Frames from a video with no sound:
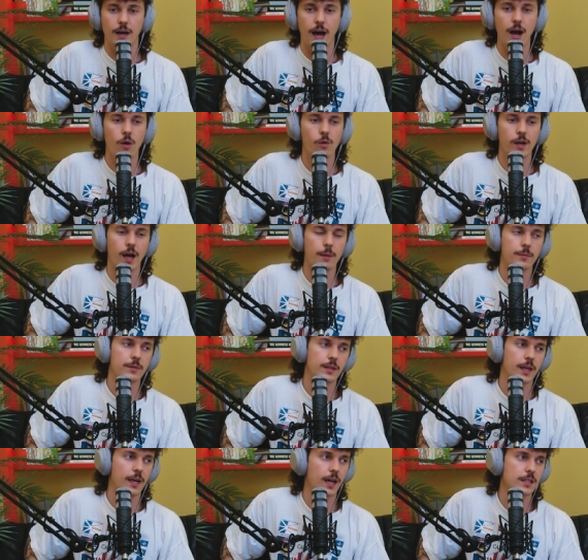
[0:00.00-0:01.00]

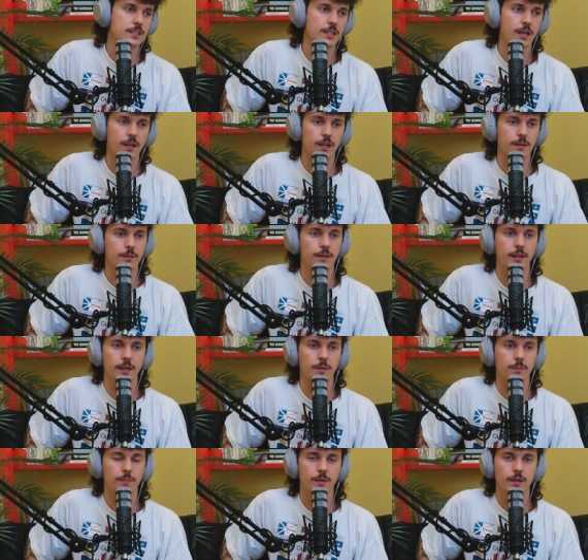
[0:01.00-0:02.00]
I saw
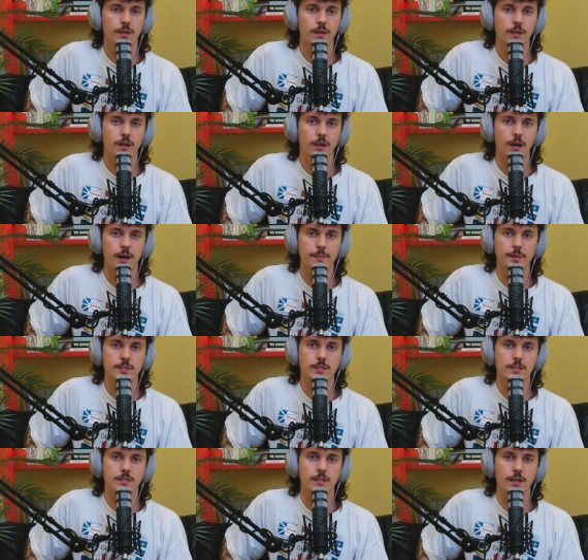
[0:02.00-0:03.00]
like
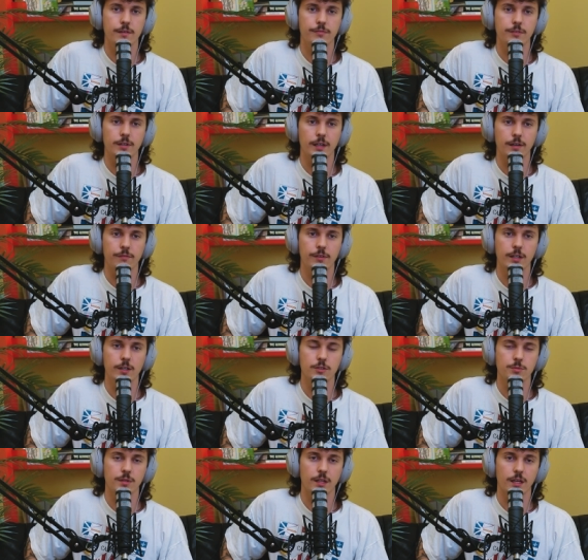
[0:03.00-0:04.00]
comments and stuff and like
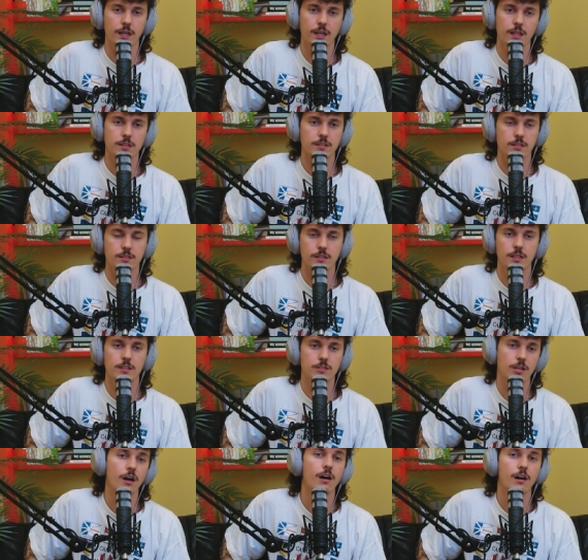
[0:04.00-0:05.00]
videos being like, yeah, that's
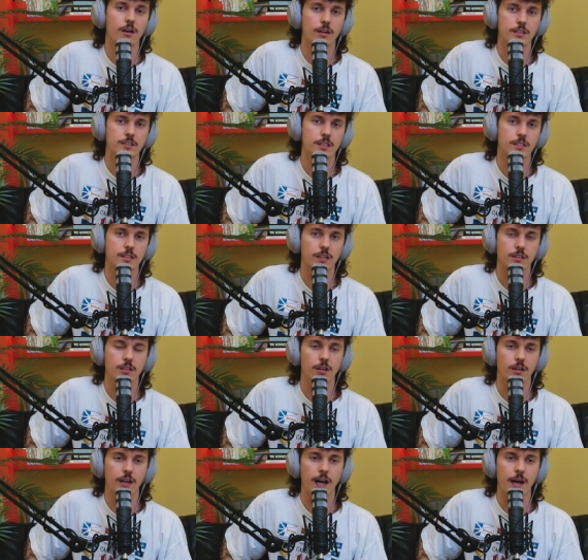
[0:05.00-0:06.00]
he's tall. So he's like a
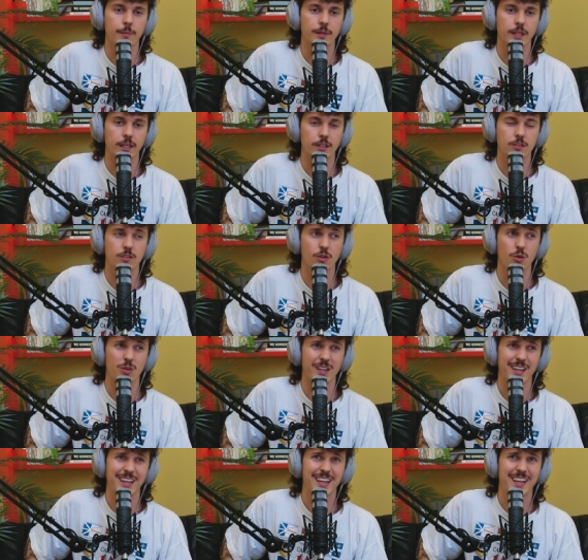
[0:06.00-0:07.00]
tall guy, but like,
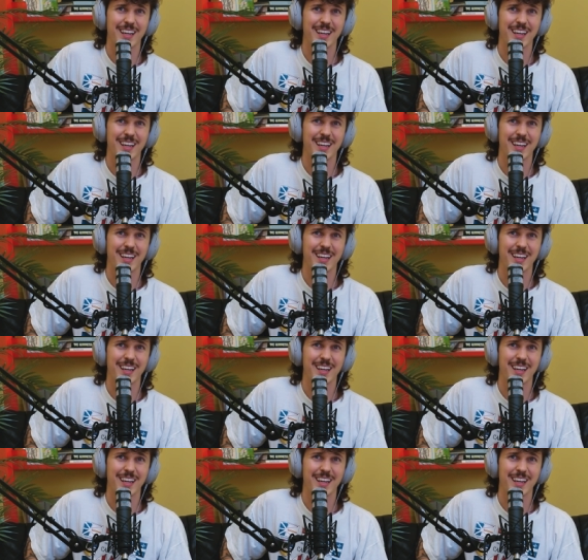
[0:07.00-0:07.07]
dude,